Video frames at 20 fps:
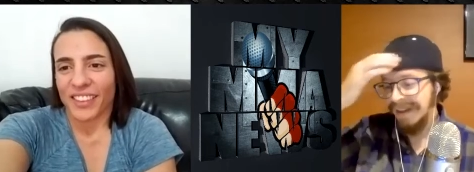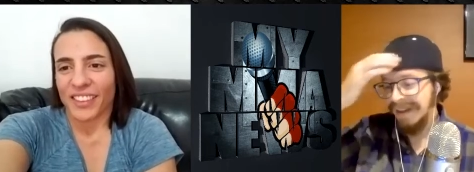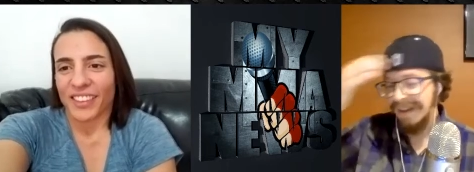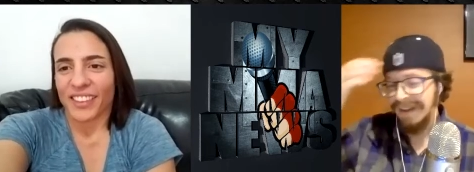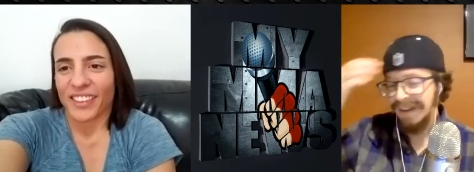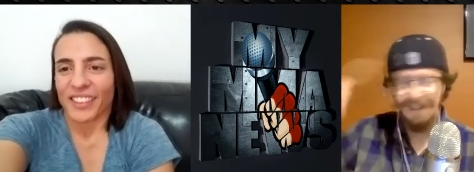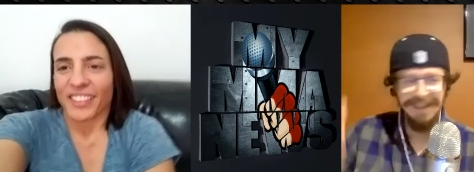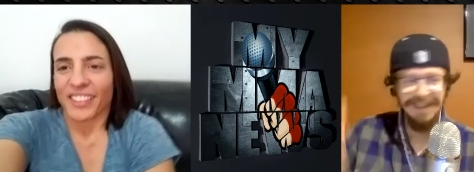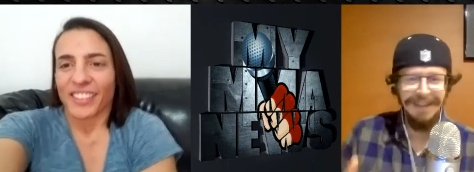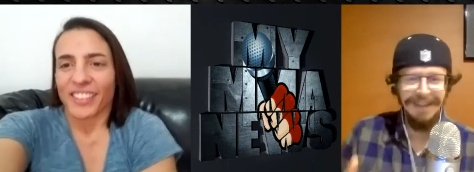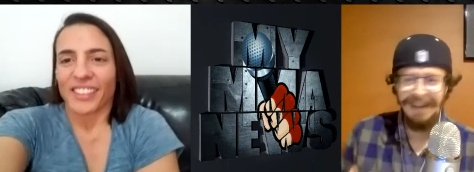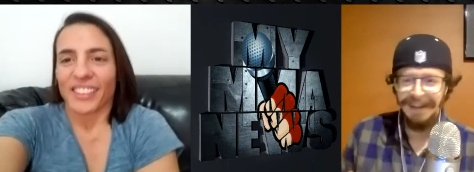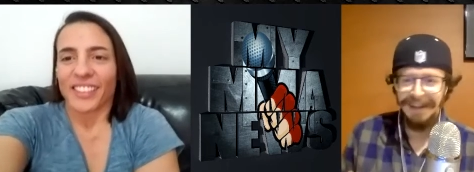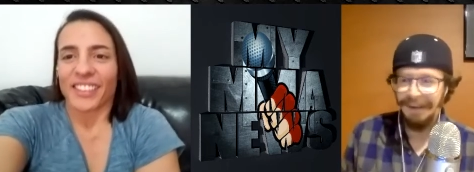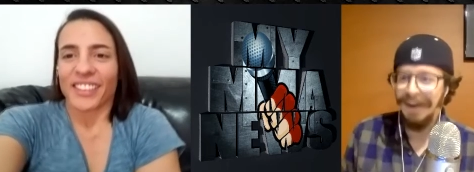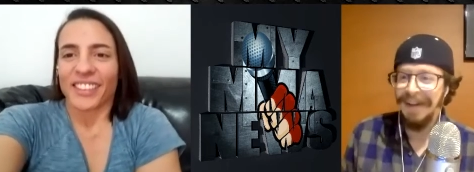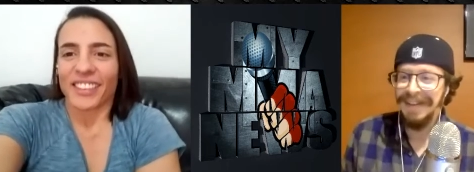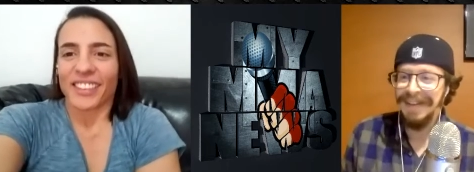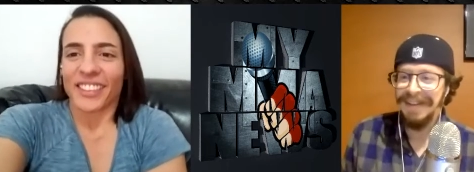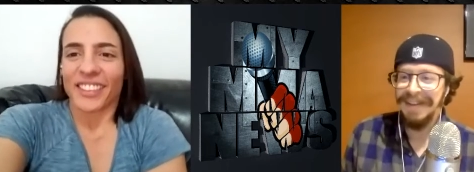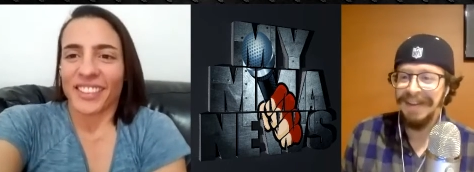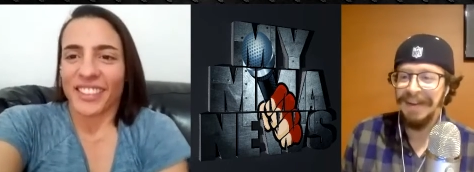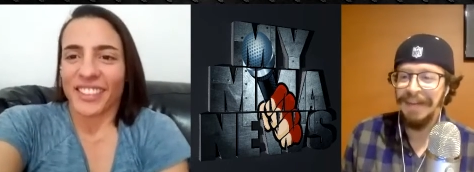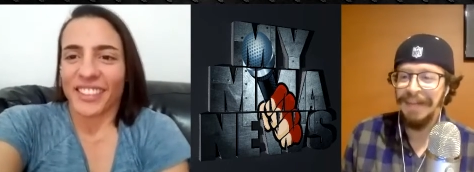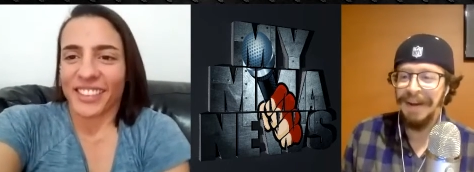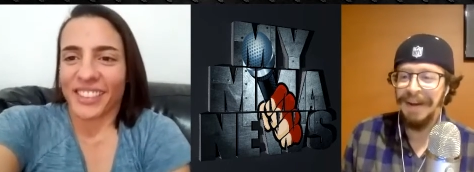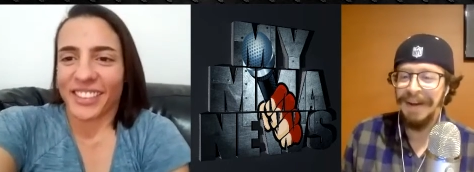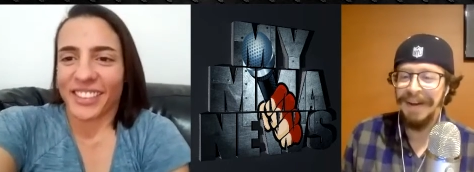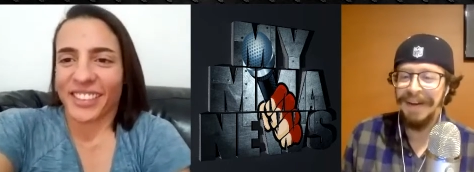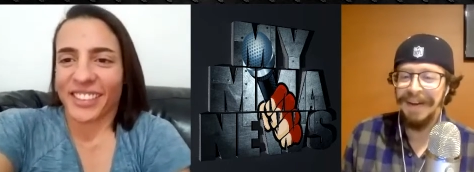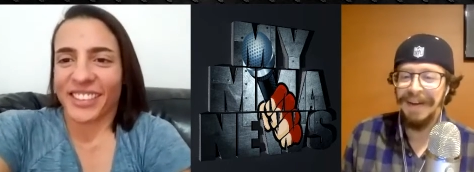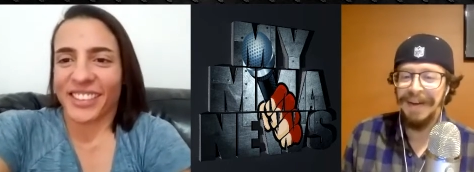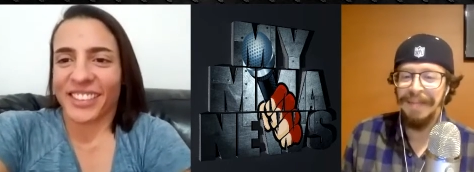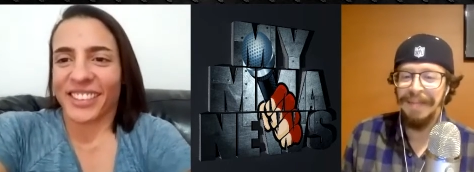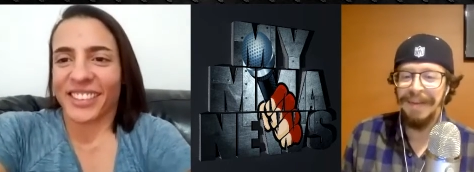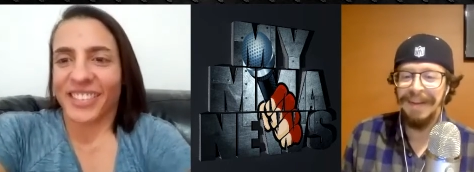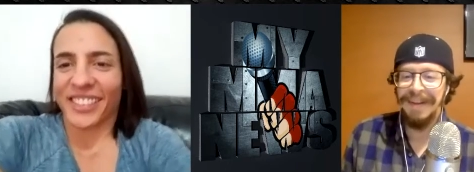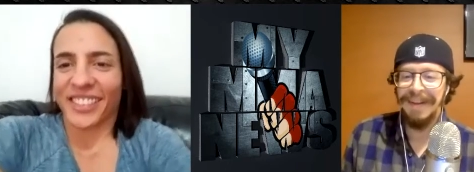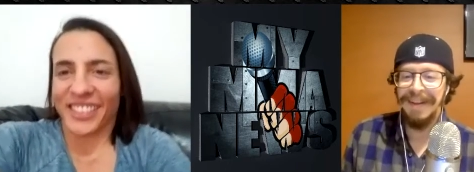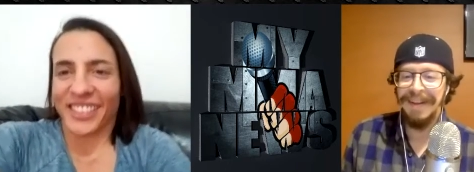Speaker 1: Is that crazy to look back on and be
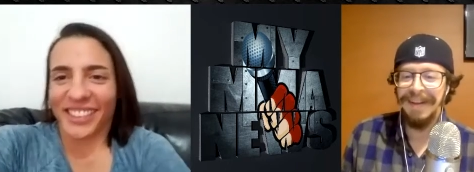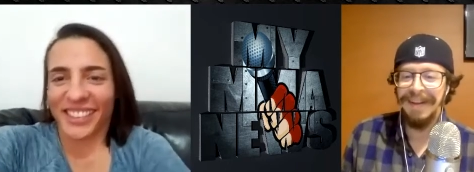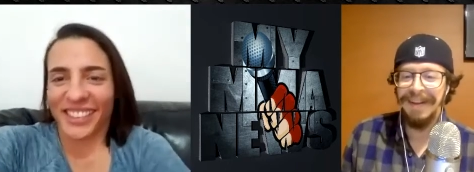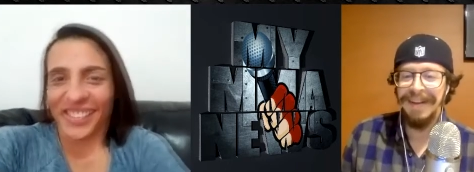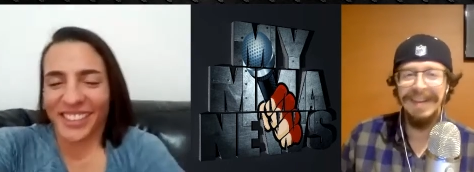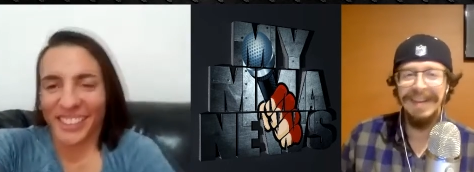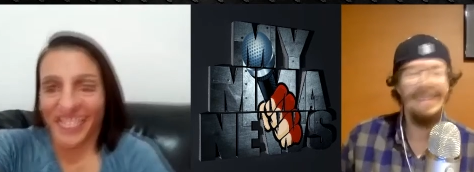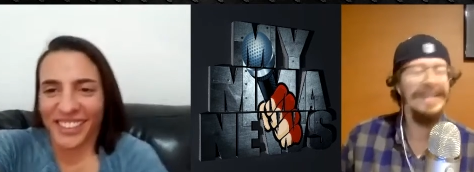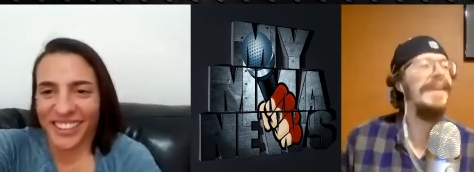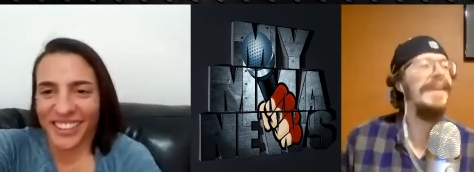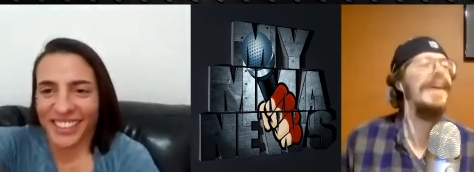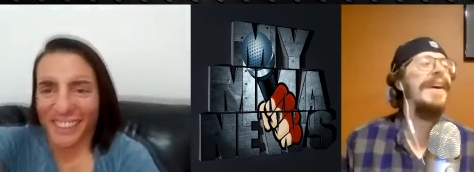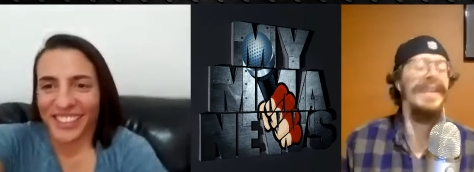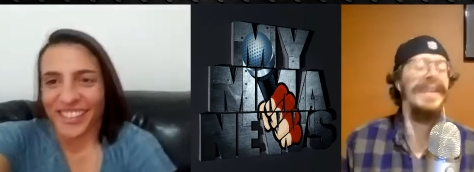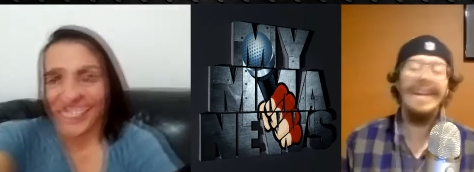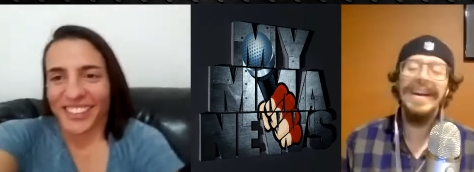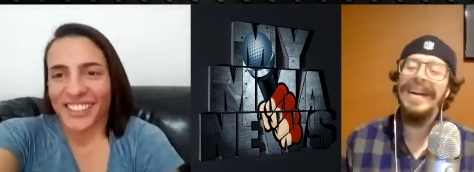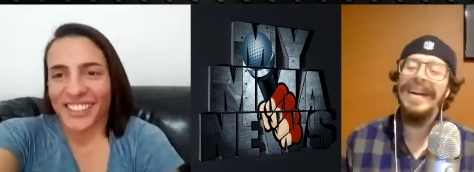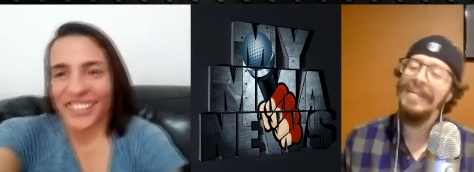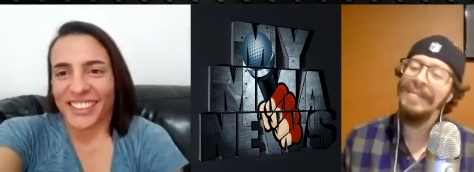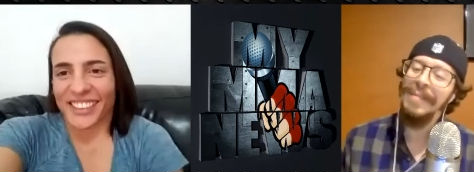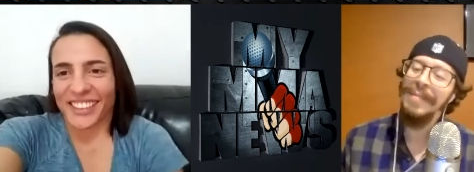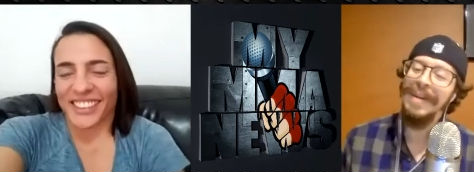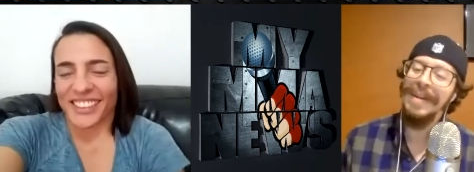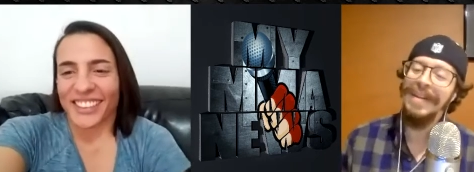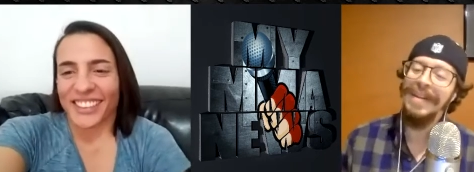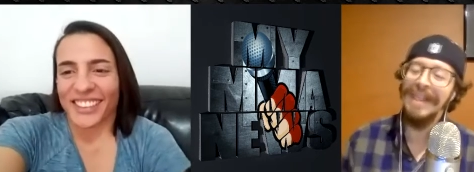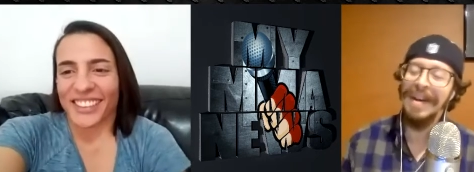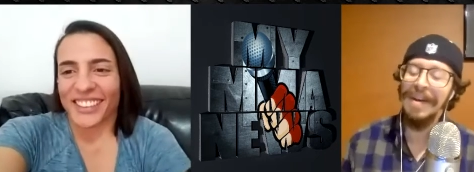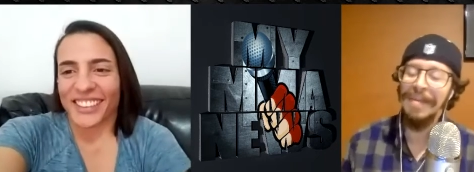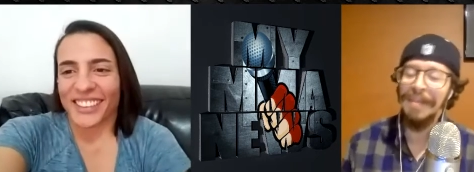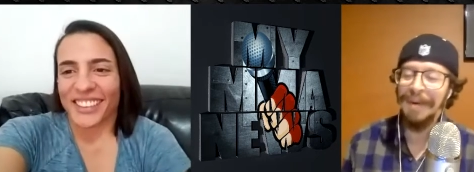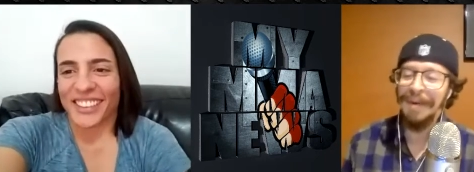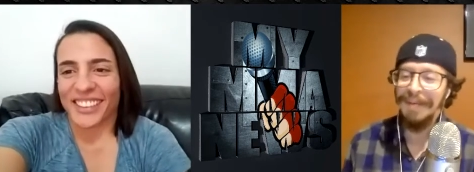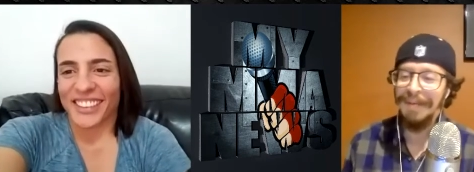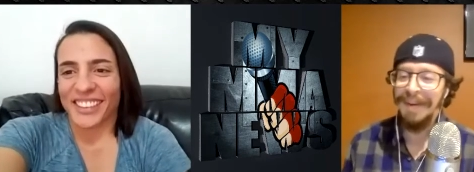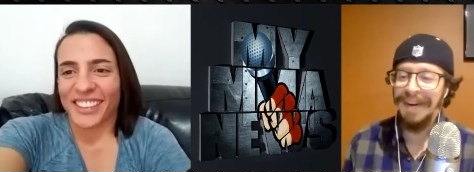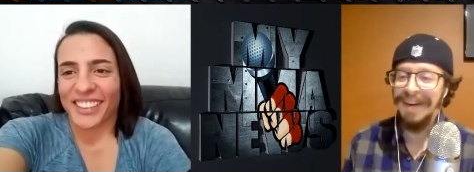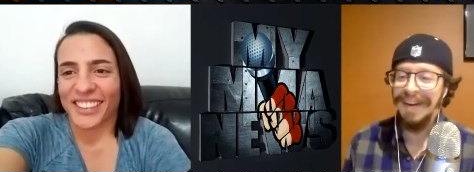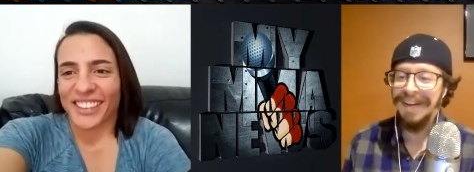like, yeah, I, I me and Cyborg
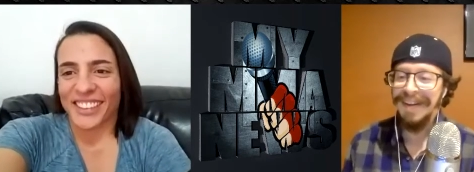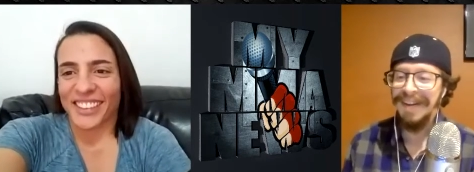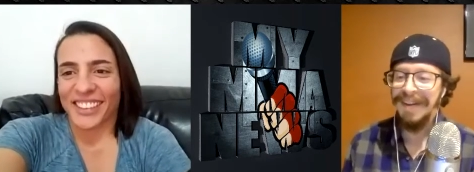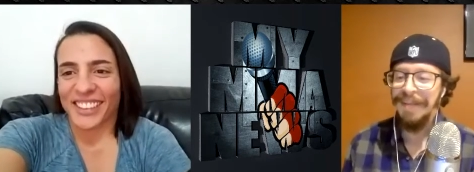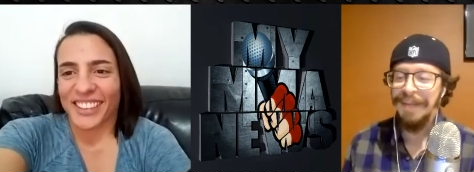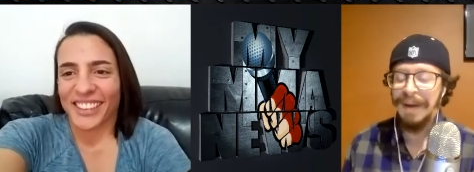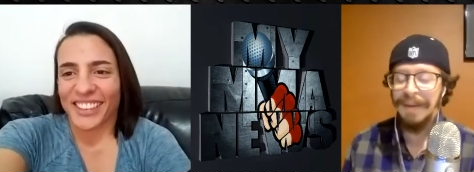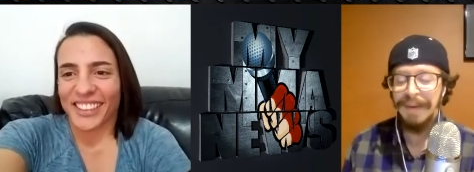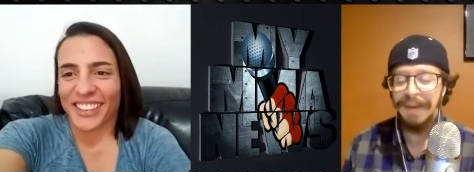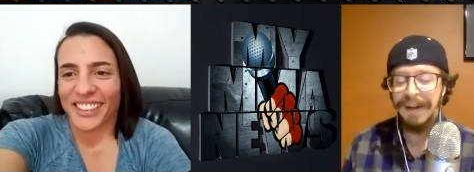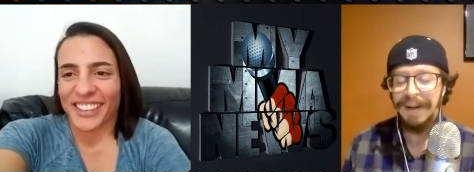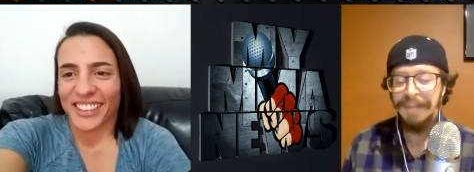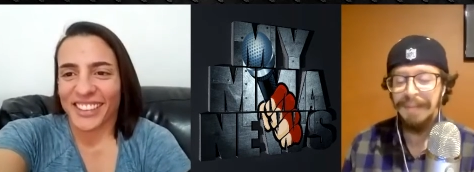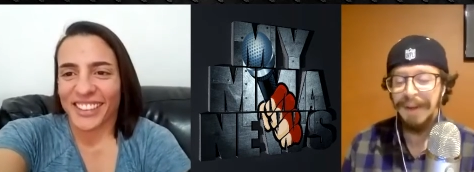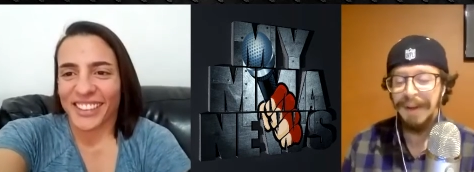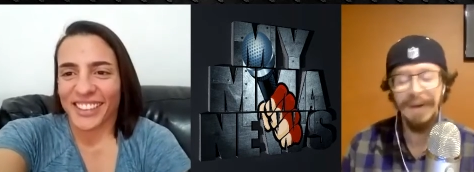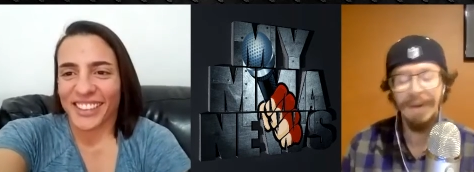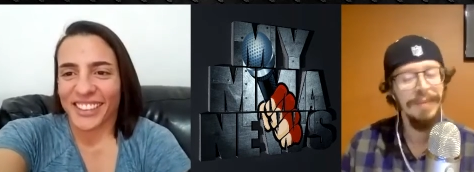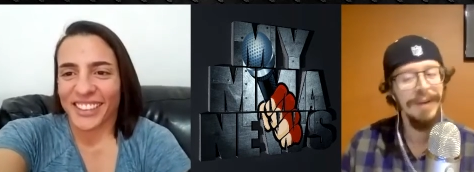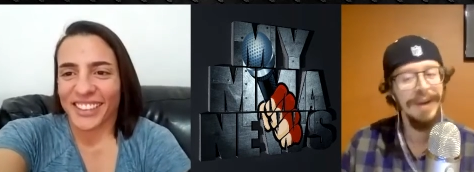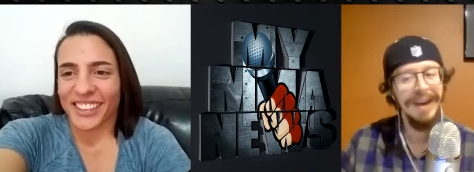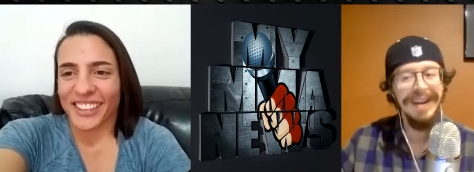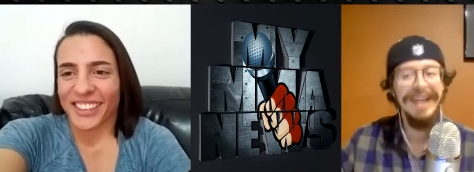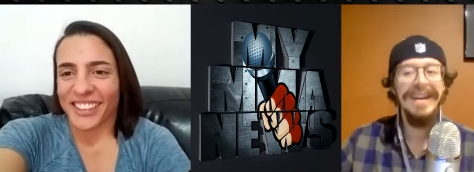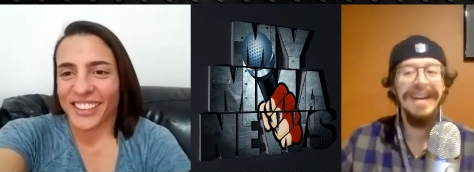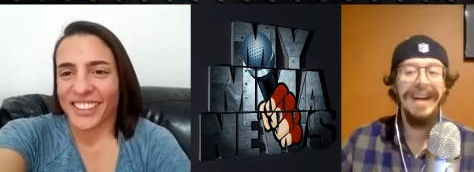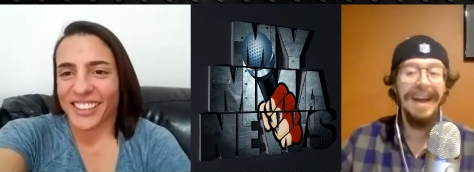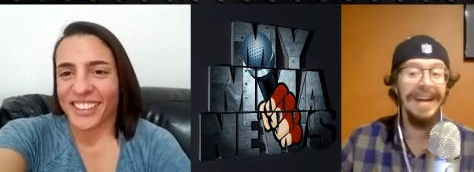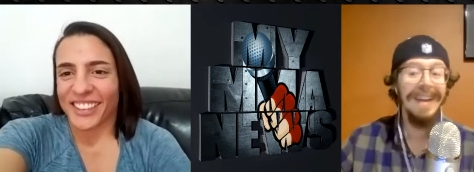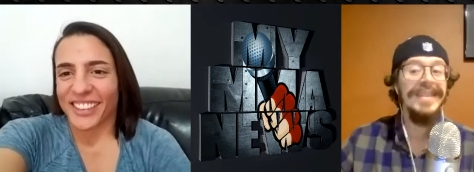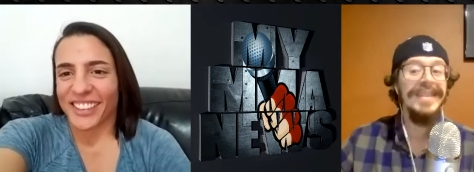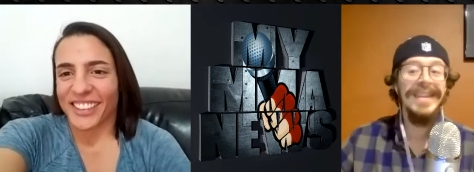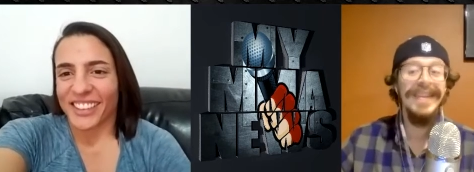fought. You know, maybe I didn't beat her, but I did.